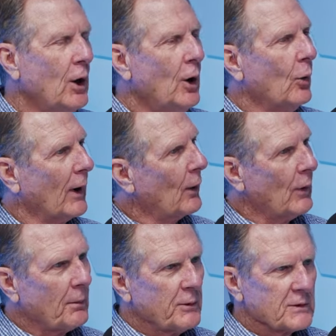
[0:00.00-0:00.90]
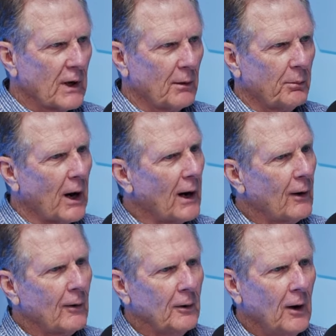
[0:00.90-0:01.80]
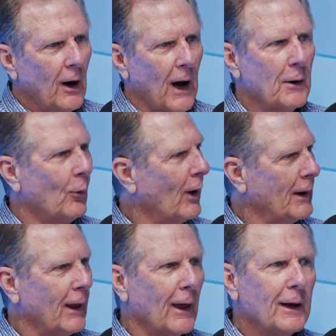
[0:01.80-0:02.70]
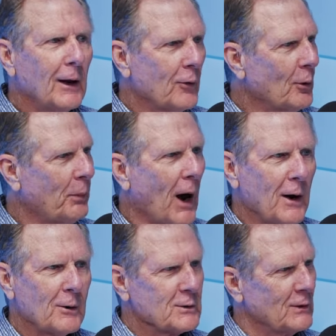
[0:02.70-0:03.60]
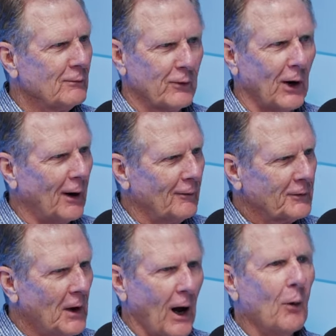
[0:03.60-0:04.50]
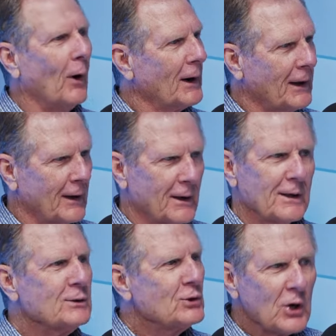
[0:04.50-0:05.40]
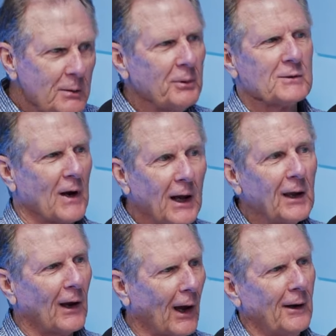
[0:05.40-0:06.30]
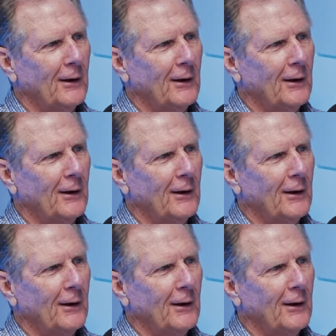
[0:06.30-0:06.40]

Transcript: When I represent a buyer, I don't want any other buyers involved. I want to get it as cheap as I can.